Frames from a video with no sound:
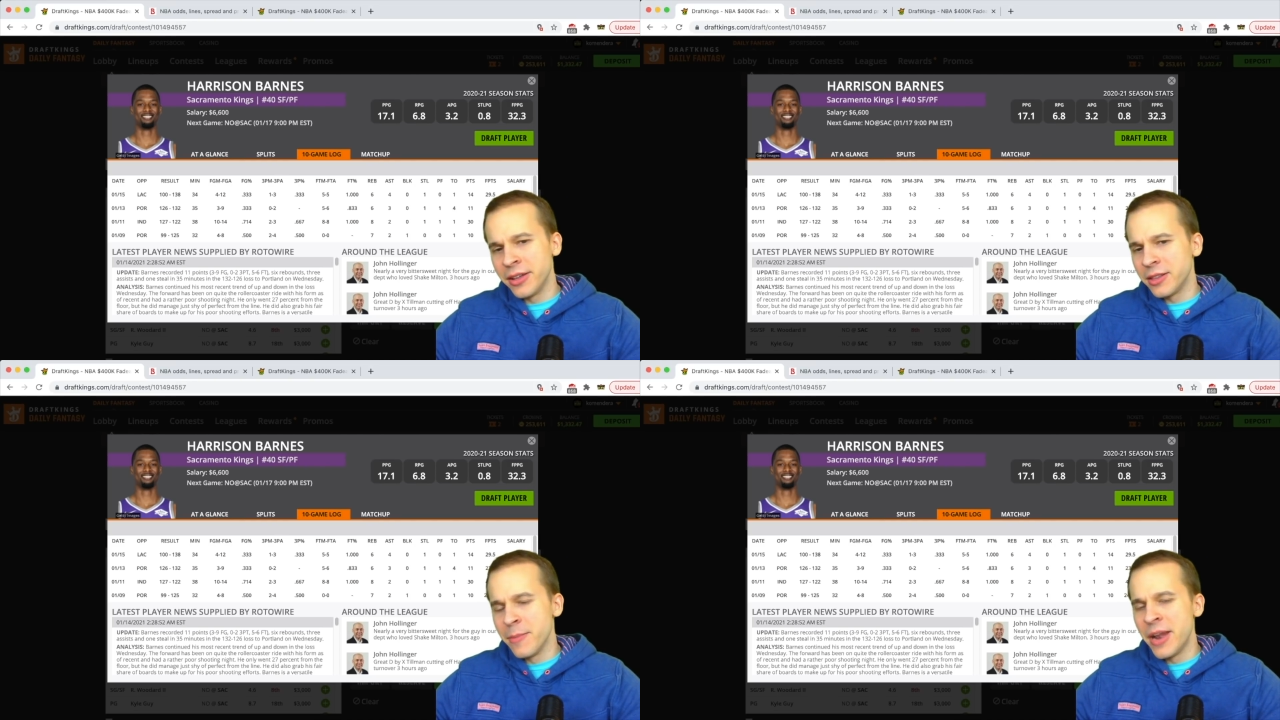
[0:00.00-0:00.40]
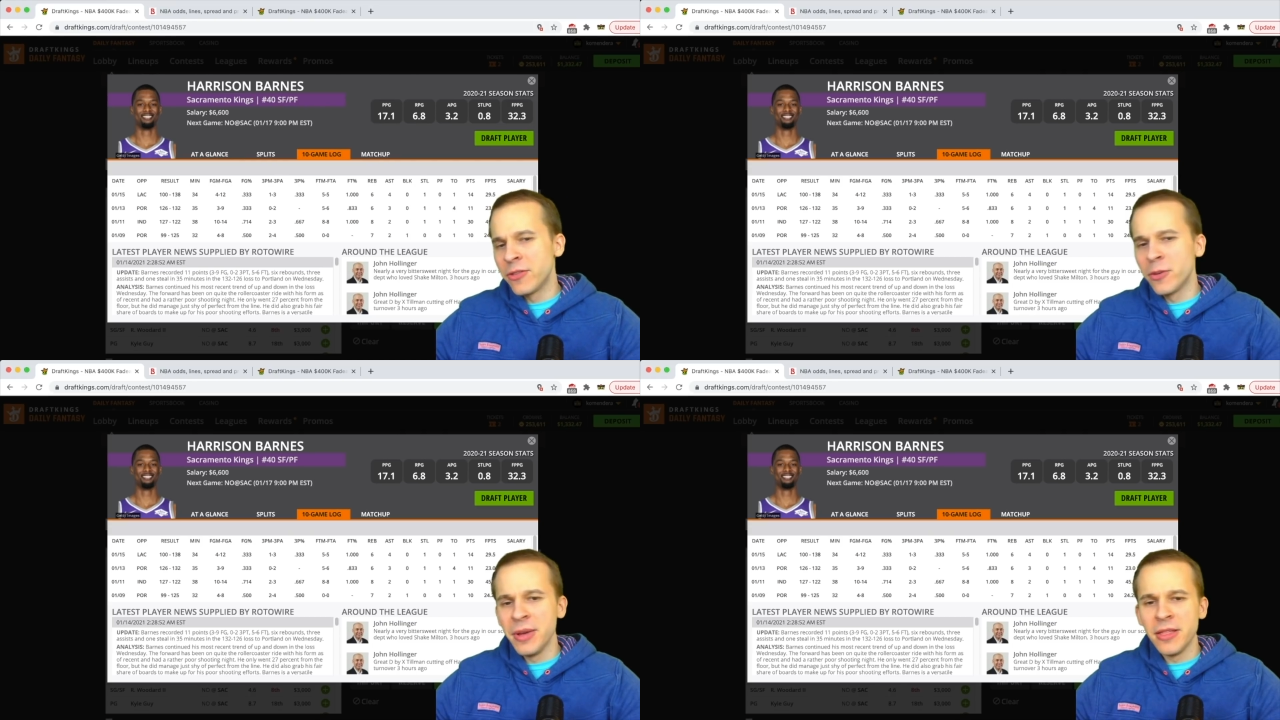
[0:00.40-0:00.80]
Like the minutes
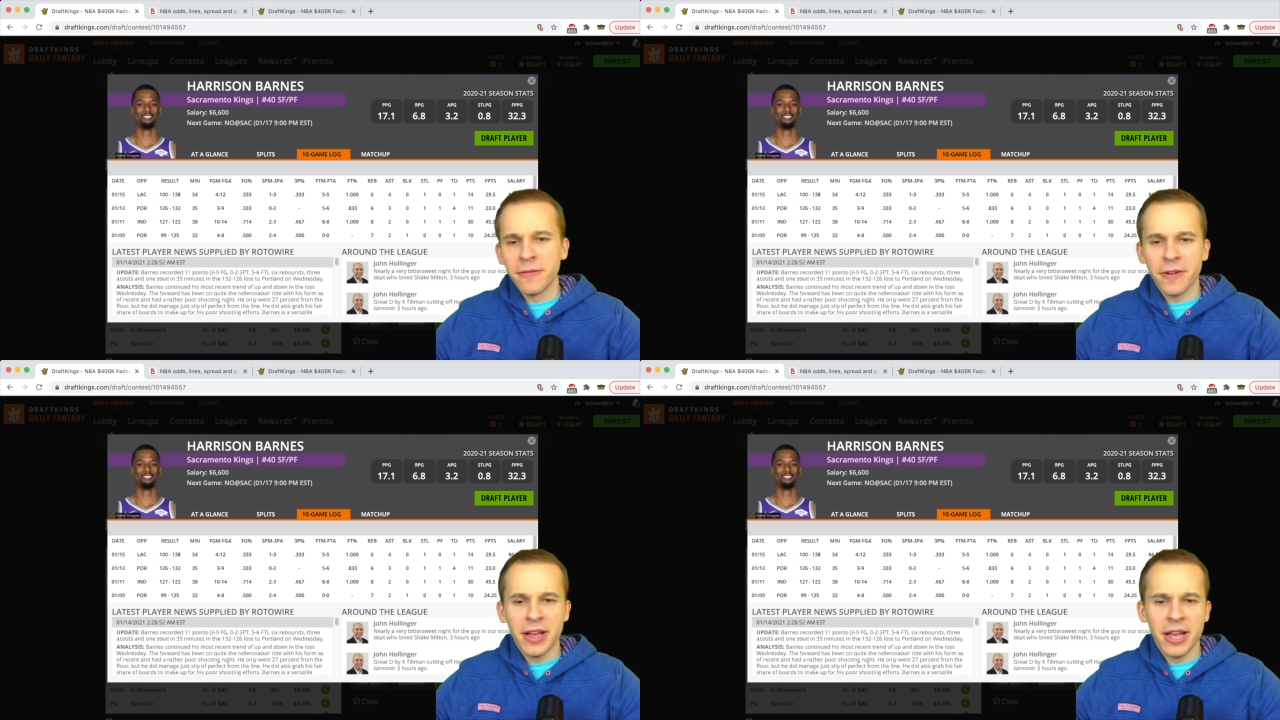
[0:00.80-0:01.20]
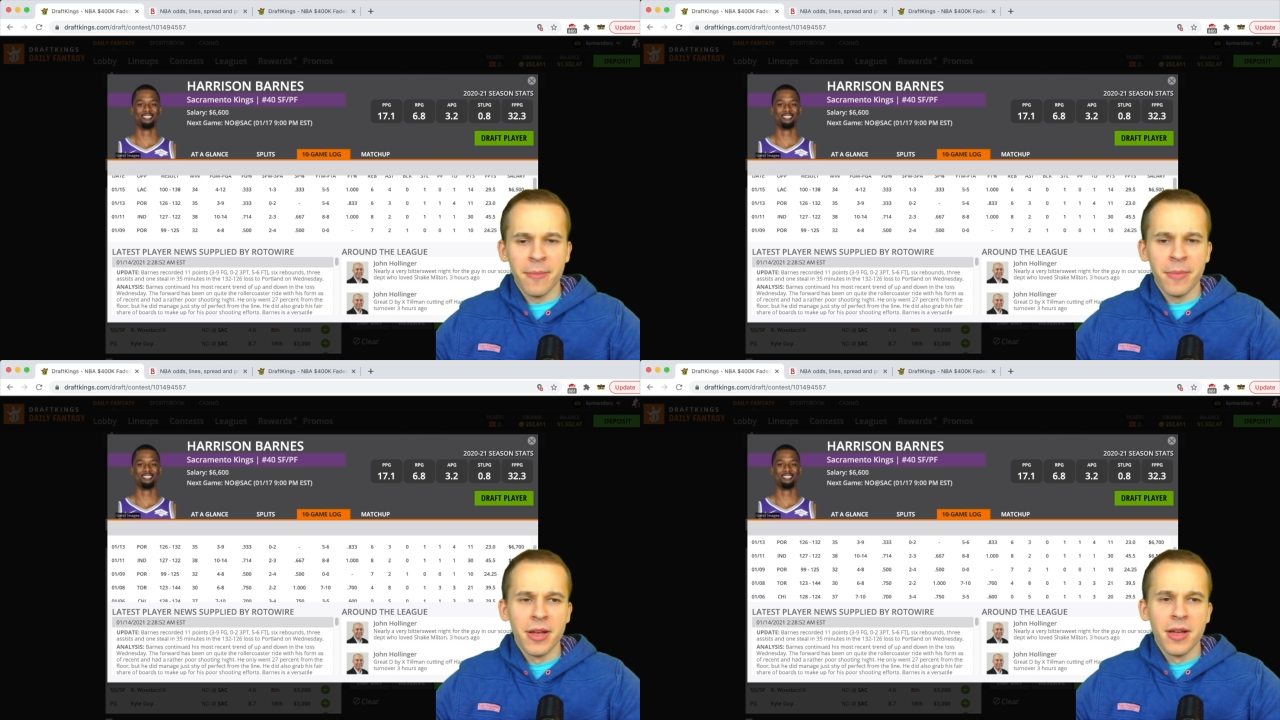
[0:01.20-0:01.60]
will be there for
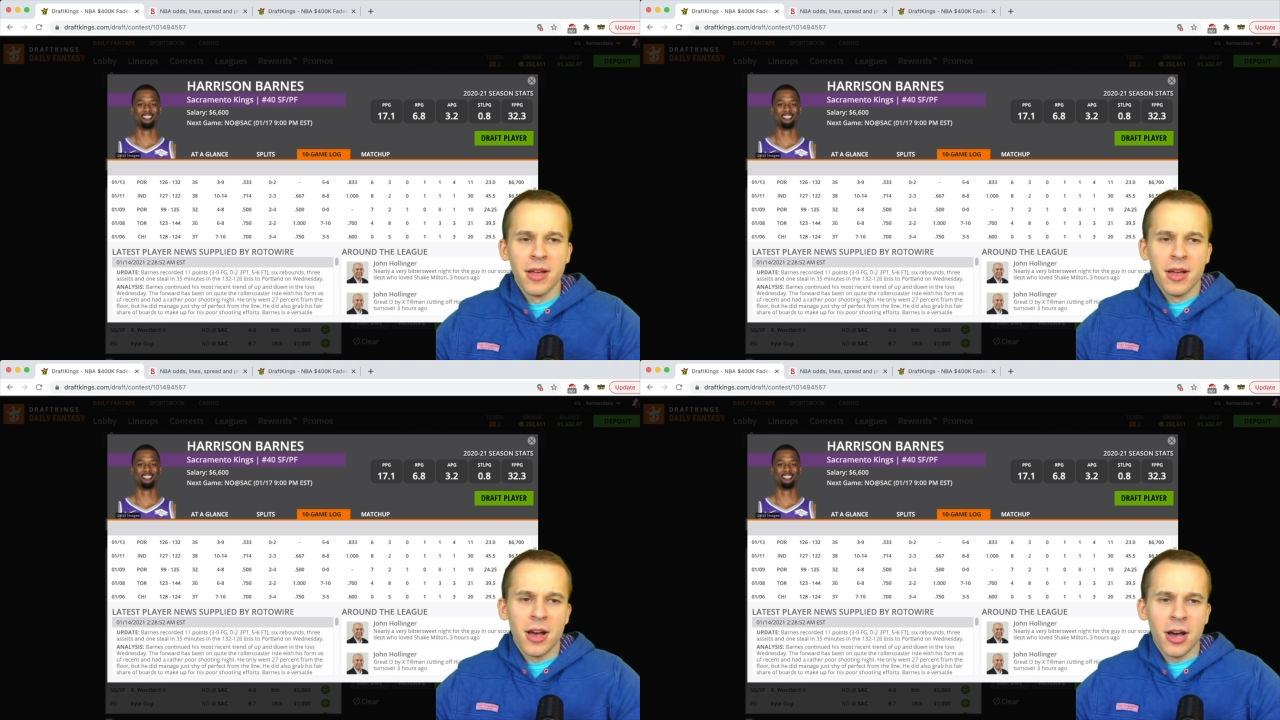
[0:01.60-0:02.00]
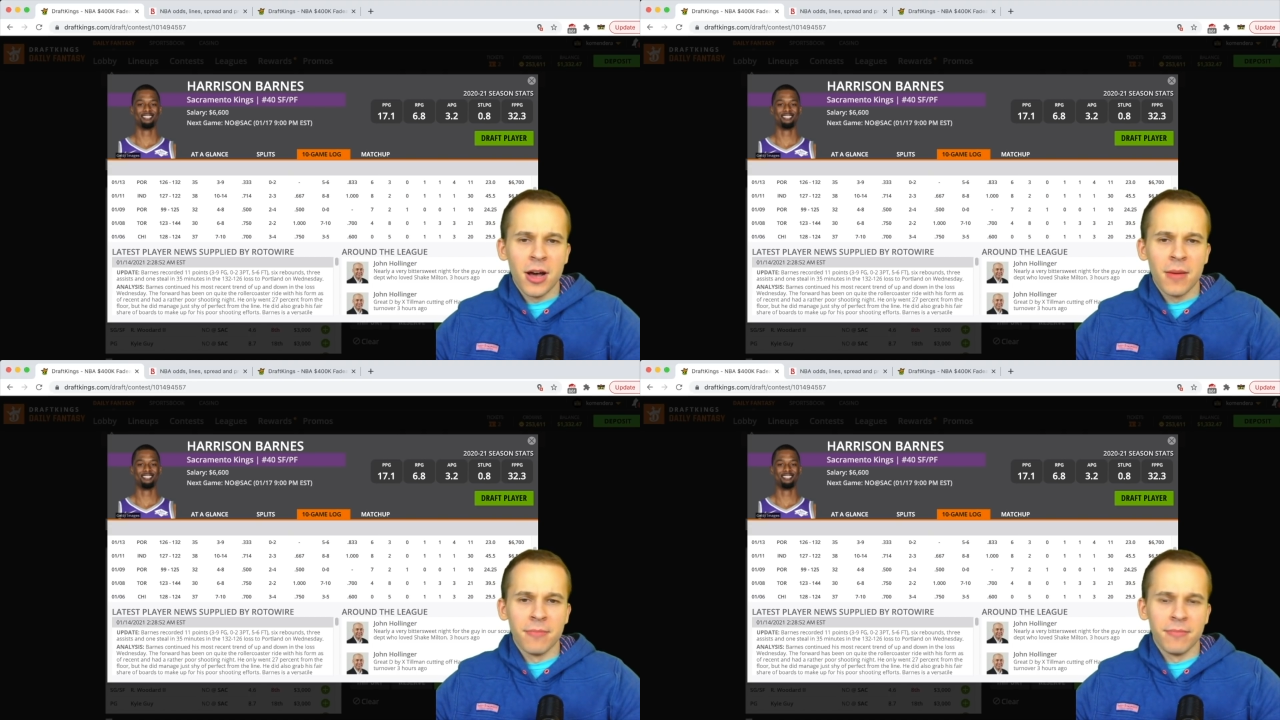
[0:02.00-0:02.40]
him.
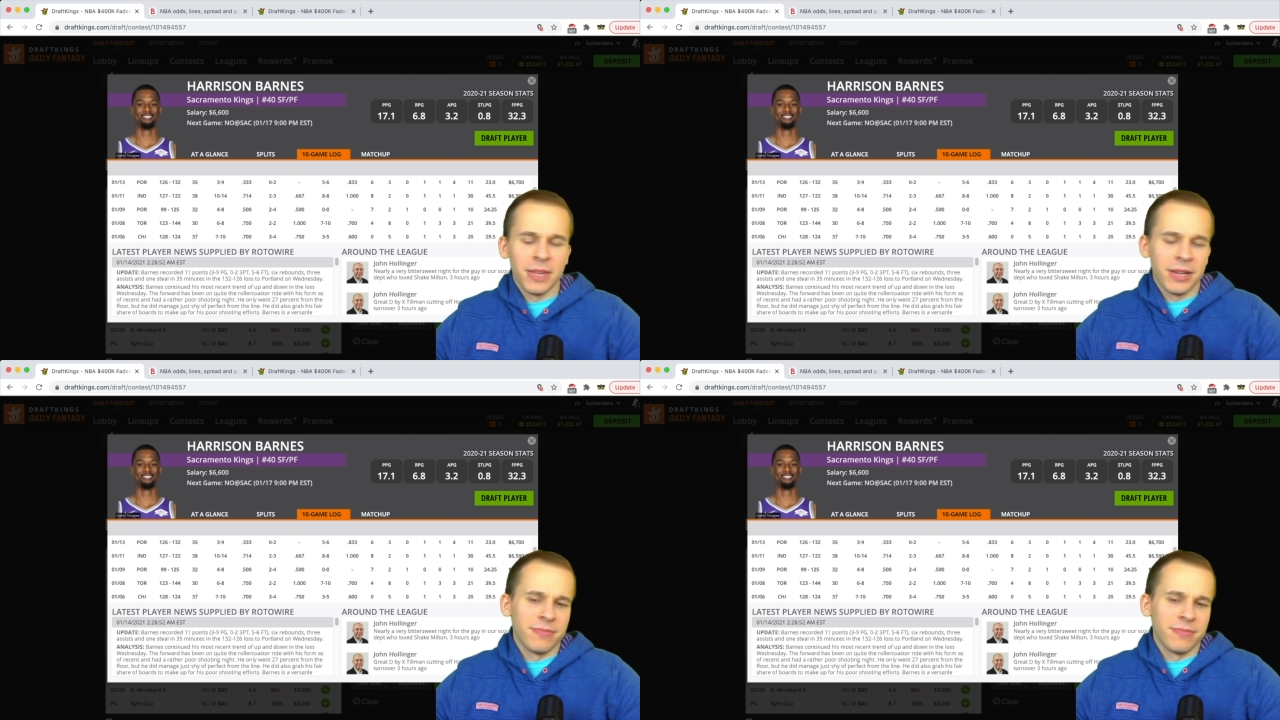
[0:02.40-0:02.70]
Um, again,